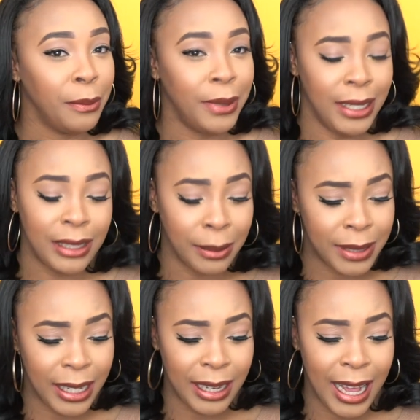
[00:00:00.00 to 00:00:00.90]
please stop
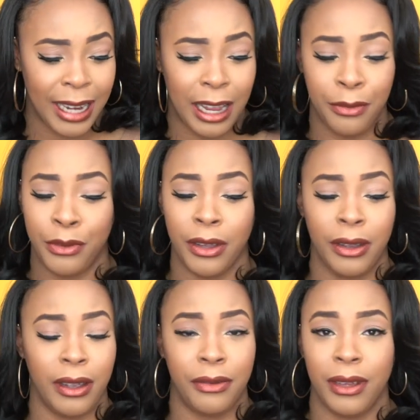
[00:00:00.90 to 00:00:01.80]
saying that if
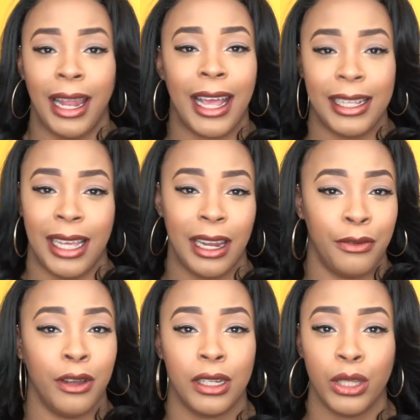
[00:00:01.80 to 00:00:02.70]
you if like I said
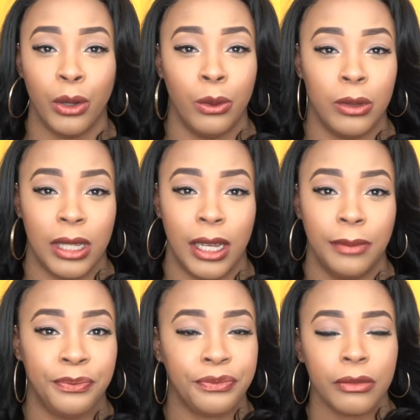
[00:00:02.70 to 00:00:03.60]
if you're a sole
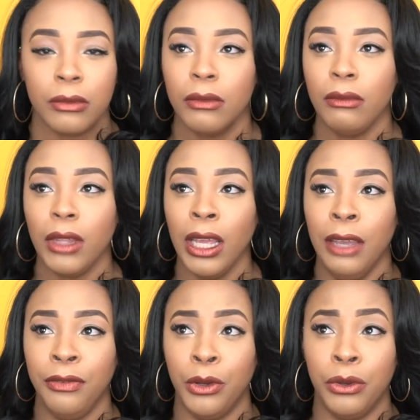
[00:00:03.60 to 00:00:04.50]
loser if you